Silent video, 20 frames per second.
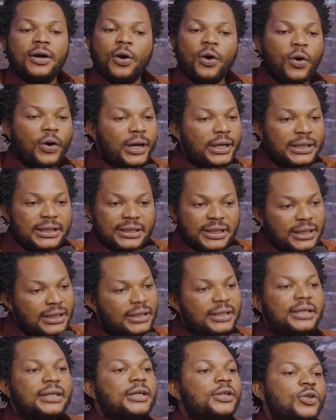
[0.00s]
or
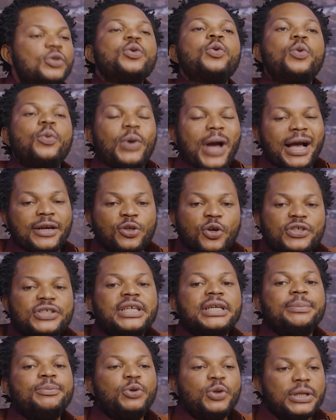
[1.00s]
anything. So I
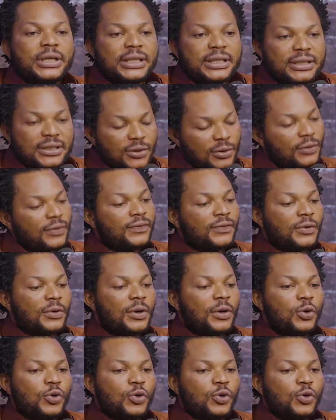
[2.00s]
just keep doing this stuff.